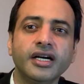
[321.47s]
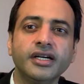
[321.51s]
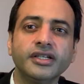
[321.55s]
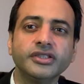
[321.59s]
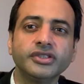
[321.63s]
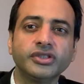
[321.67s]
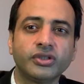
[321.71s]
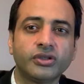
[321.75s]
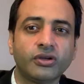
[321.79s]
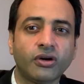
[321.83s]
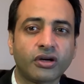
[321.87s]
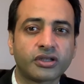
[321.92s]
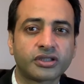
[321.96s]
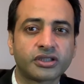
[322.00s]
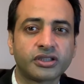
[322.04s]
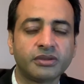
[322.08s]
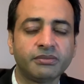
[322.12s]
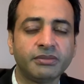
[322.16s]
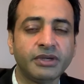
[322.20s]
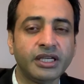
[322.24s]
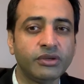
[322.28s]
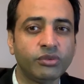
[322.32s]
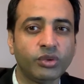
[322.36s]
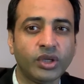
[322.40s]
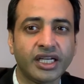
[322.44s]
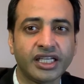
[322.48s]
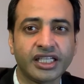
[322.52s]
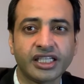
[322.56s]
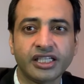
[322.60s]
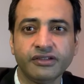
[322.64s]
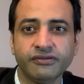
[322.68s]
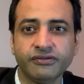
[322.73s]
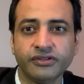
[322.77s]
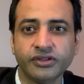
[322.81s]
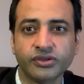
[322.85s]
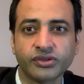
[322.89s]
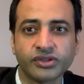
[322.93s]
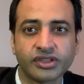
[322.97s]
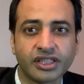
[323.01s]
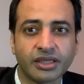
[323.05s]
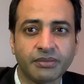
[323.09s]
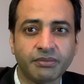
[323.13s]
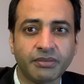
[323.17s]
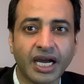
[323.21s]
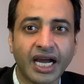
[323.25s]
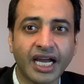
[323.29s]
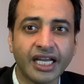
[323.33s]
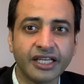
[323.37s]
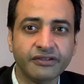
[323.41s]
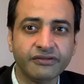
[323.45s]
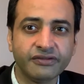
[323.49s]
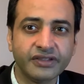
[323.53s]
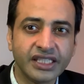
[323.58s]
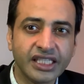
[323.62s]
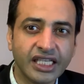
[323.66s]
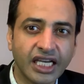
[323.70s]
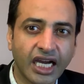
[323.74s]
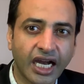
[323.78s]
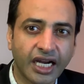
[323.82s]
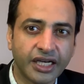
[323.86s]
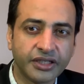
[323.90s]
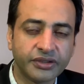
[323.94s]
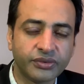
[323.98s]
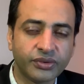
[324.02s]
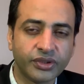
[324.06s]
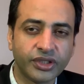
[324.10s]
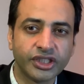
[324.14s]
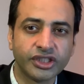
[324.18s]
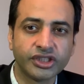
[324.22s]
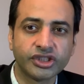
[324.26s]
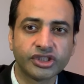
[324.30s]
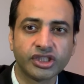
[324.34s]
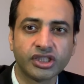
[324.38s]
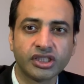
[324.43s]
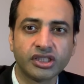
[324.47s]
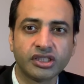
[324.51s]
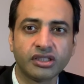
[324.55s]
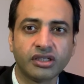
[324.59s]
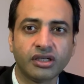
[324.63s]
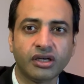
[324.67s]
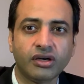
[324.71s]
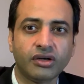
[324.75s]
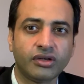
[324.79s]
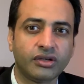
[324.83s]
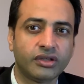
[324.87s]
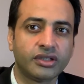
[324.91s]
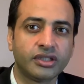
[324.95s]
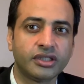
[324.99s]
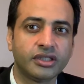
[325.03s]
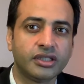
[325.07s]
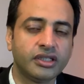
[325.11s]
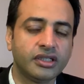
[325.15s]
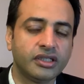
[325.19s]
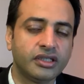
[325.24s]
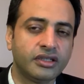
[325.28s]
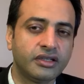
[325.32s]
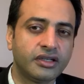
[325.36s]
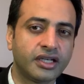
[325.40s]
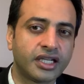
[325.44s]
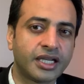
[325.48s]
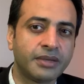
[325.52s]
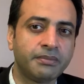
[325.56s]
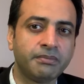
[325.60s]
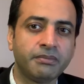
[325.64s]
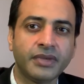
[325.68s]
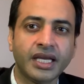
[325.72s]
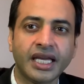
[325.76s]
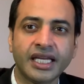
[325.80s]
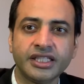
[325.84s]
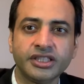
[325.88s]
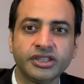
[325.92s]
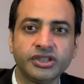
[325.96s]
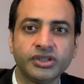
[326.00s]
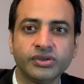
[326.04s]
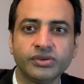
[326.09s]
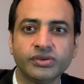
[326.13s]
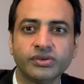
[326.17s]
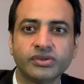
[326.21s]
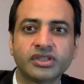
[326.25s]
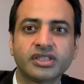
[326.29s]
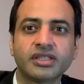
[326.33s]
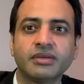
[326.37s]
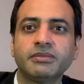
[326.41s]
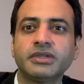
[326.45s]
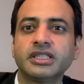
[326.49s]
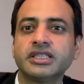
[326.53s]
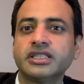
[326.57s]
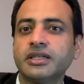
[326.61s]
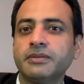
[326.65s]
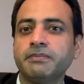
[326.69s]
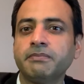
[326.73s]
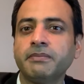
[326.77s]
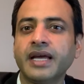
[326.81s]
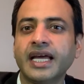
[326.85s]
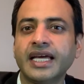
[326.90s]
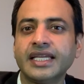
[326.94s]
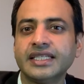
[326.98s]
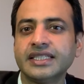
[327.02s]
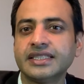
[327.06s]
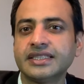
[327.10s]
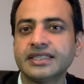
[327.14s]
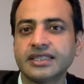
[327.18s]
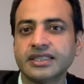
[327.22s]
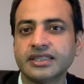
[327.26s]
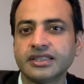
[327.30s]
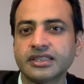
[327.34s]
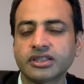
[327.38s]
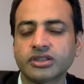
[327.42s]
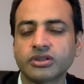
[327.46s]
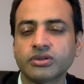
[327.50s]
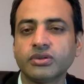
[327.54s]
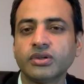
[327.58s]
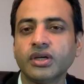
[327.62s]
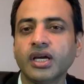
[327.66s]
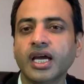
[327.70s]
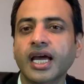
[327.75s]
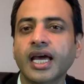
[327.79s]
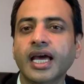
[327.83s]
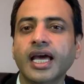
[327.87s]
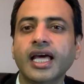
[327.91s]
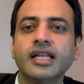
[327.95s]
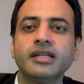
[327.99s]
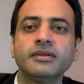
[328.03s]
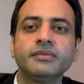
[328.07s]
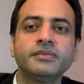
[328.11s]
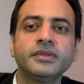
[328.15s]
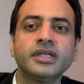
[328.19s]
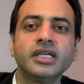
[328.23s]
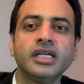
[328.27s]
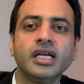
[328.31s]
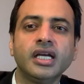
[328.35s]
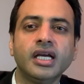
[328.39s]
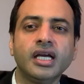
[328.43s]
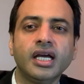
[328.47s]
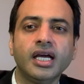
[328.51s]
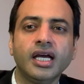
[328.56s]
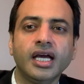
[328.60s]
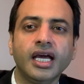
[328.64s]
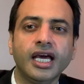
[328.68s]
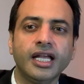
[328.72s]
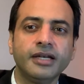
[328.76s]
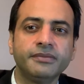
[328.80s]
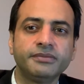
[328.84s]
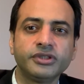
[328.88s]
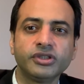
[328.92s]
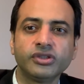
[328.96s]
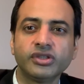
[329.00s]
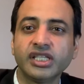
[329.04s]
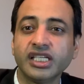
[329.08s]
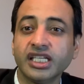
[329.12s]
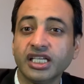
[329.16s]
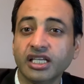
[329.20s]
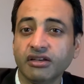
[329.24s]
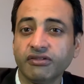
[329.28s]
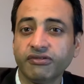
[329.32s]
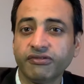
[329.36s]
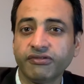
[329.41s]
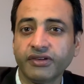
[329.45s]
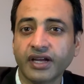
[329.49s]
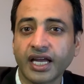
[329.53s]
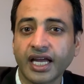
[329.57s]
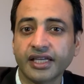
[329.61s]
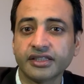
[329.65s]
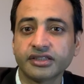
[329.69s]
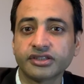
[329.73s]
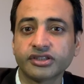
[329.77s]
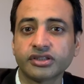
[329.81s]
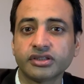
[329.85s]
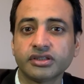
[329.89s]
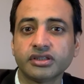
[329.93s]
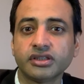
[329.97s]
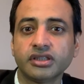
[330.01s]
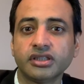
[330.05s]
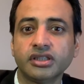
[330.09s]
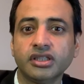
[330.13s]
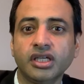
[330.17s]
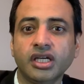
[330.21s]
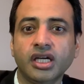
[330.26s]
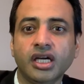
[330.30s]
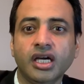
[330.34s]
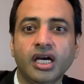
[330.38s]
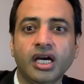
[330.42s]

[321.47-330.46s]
your doctor may want to give you some IV hydration or recommend you some other medicines to help you heal faster.